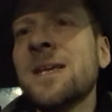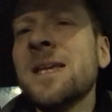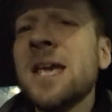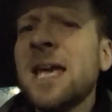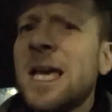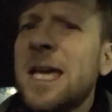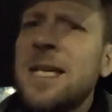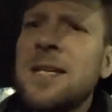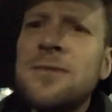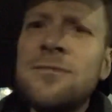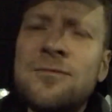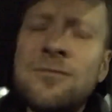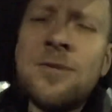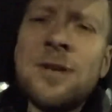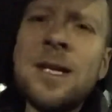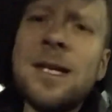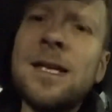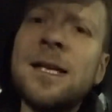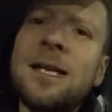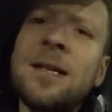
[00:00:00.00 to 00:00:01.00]
He's
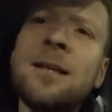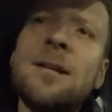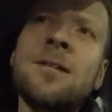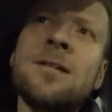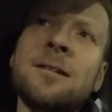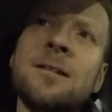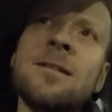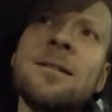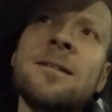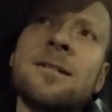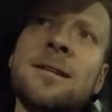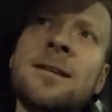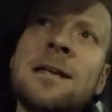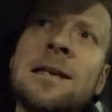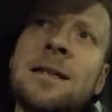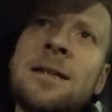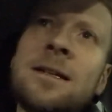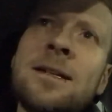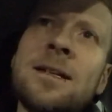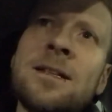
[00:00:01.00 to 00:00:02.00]
really good
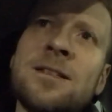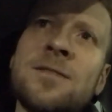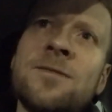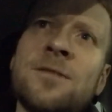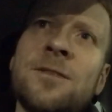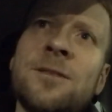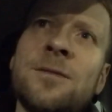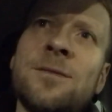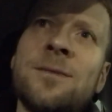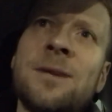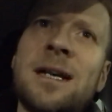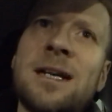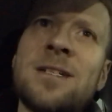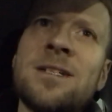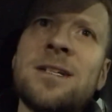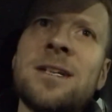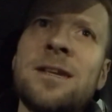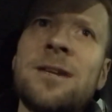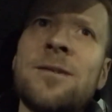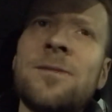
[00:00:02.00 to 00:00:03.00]
in this film.
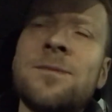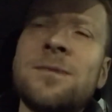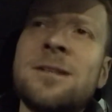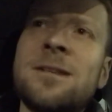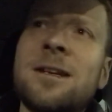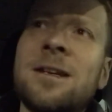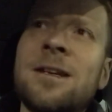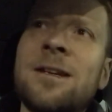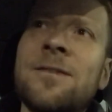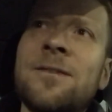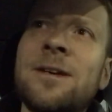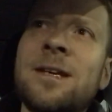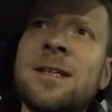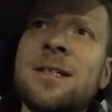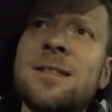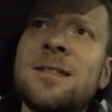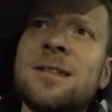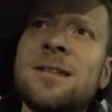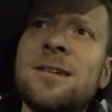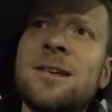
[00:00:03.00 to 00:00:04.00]
Actually, come to think of it,
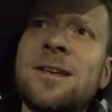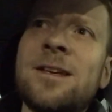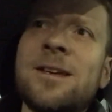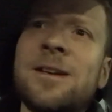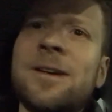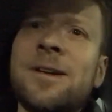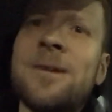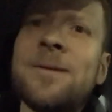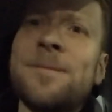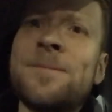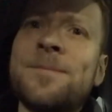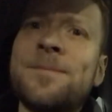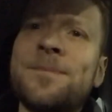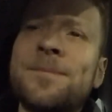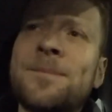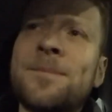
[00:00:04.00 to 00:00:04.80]
it's like um.